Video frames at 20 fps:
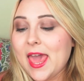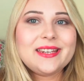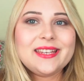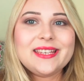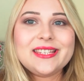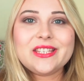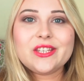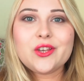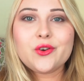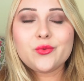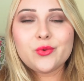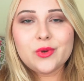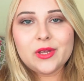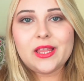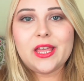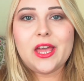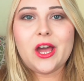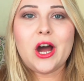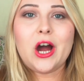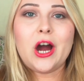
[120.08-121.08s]
It is
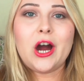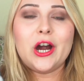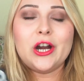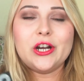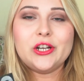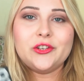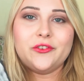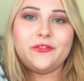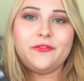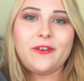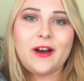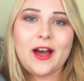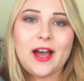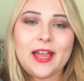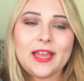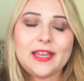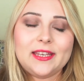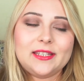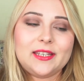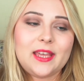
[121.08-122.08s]
really hard to
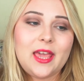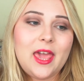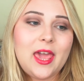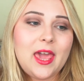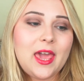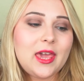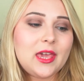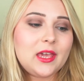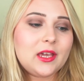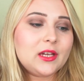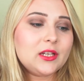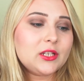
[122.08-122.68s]
find a